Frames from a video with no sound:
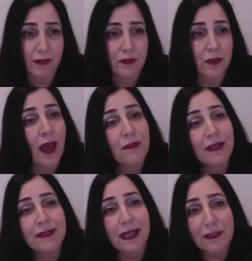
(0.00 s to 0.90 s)
To have
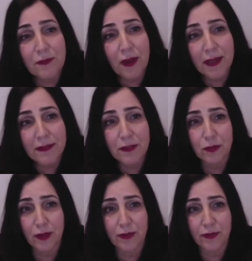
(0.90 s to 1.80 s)
identified this
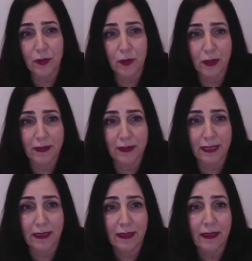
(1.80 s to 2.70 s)
drug so
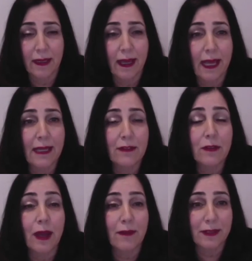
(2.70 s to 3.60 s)
quickly and
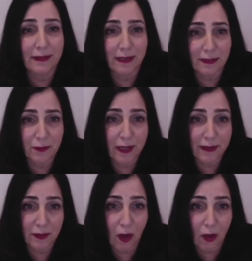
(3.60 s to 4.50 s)
to have identified
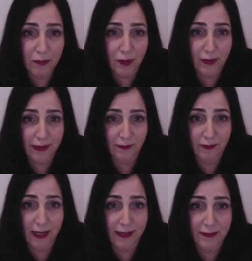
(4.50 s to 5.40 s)
its off target
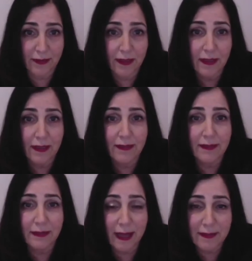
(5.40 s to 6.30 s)
effects is a
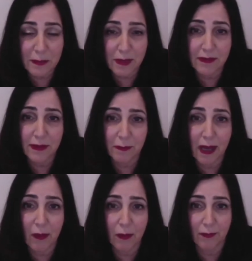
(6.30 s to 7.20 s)
testament to the
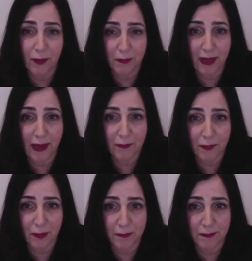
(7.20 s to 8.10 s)
power of our
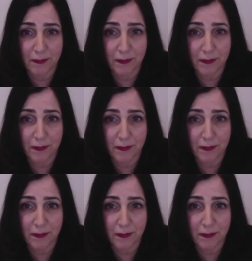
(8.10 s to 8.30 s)
platform.